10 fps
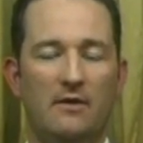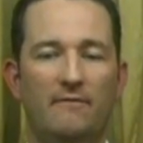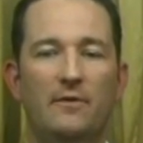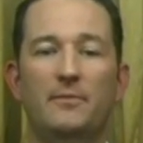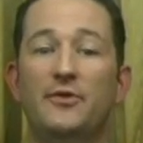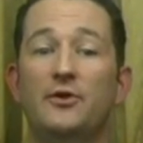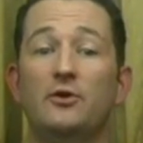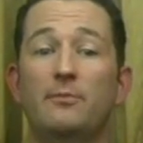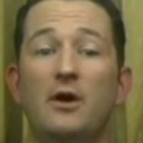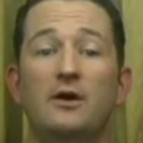from
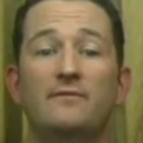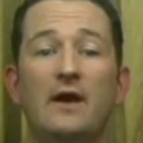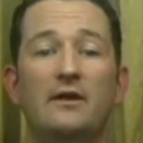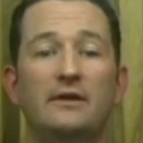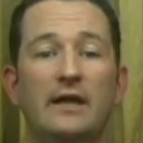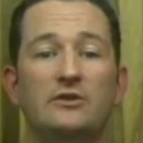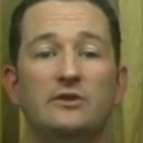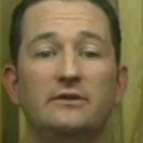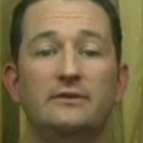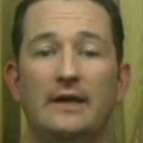third-party
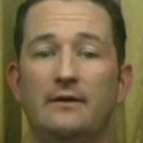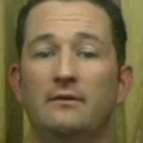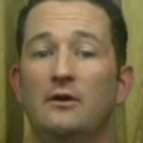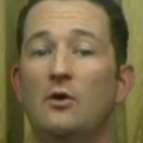validations and